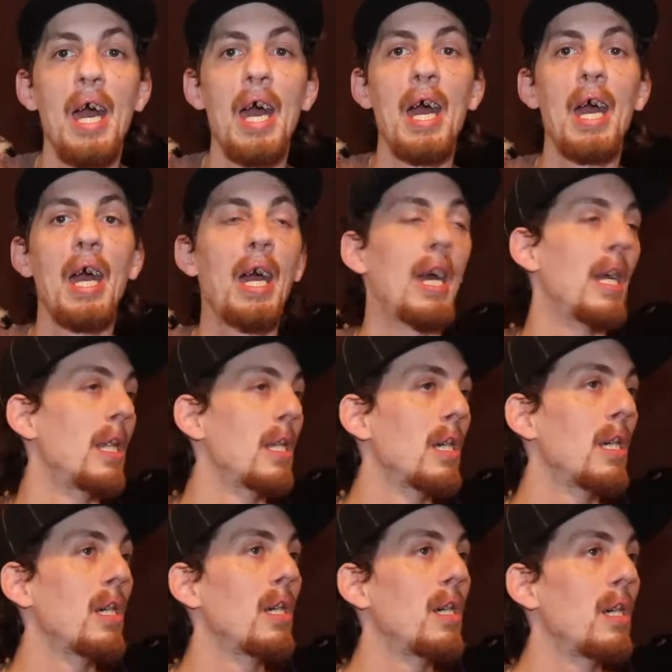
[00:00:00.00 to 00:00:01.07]
And
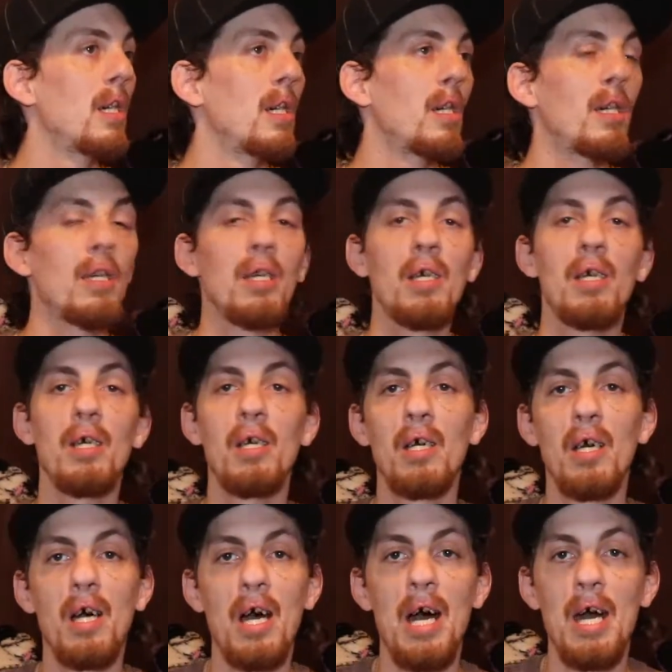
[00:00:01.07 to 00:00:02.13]

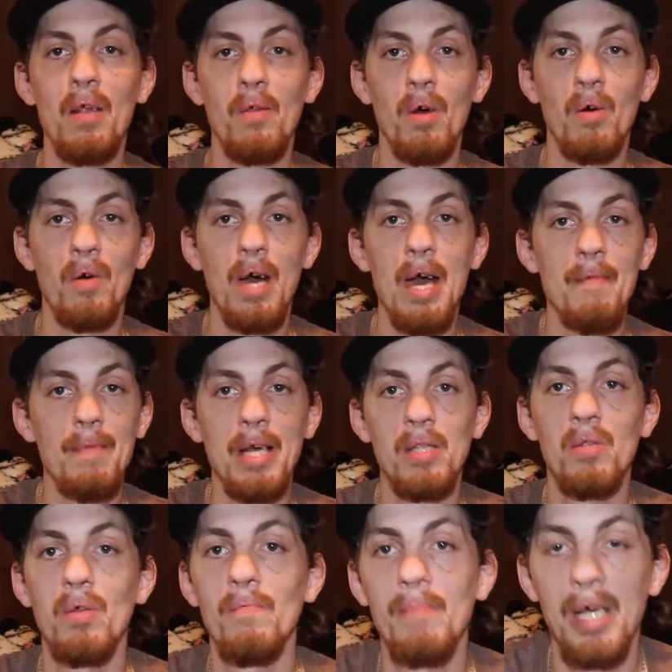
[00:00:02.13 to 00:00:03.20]
I don't know. And
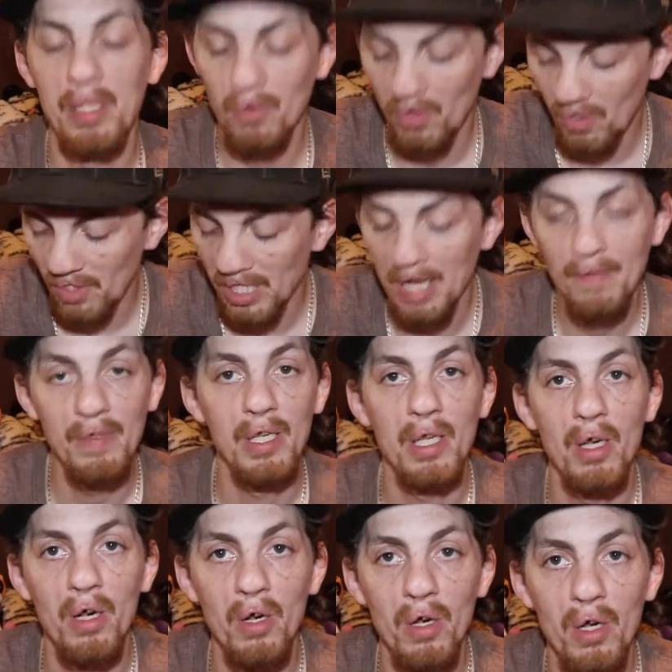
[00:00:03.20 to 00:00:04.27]
my daughter loves
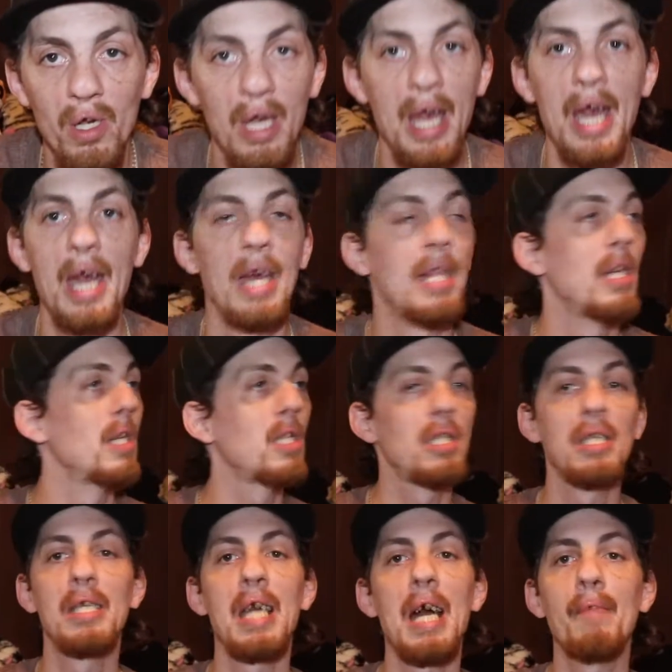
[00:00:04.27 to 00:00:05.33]
her, and
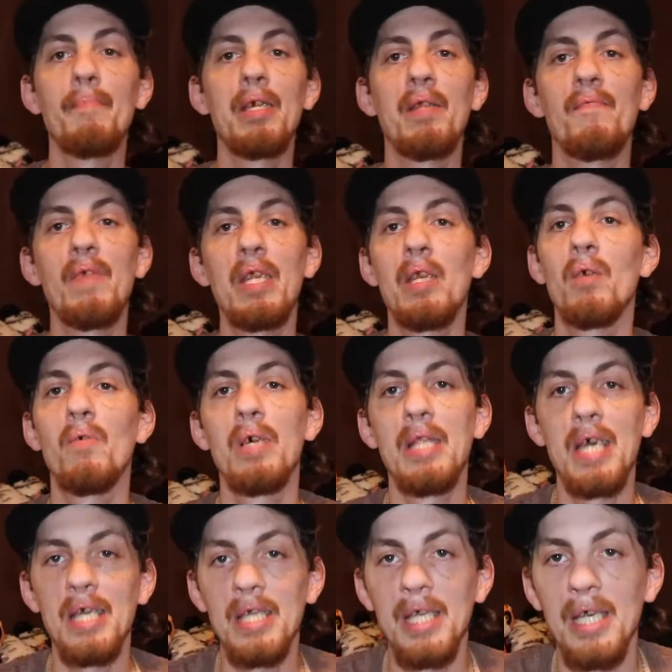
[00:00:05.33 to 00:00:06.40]
she's got to be in the video, and
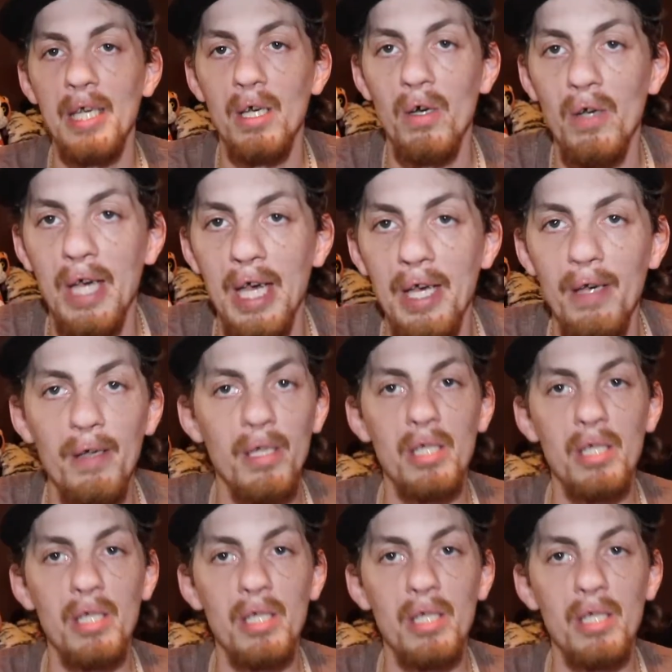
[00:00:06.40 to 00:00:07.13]
that's it, okay?